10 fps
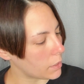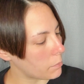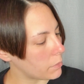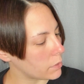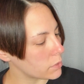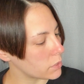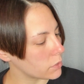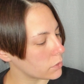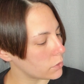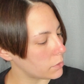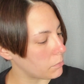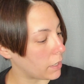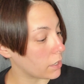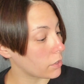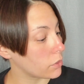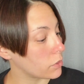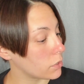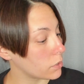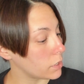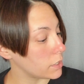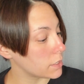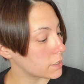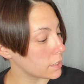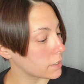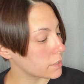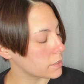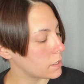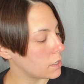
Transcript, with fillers: a person could make $36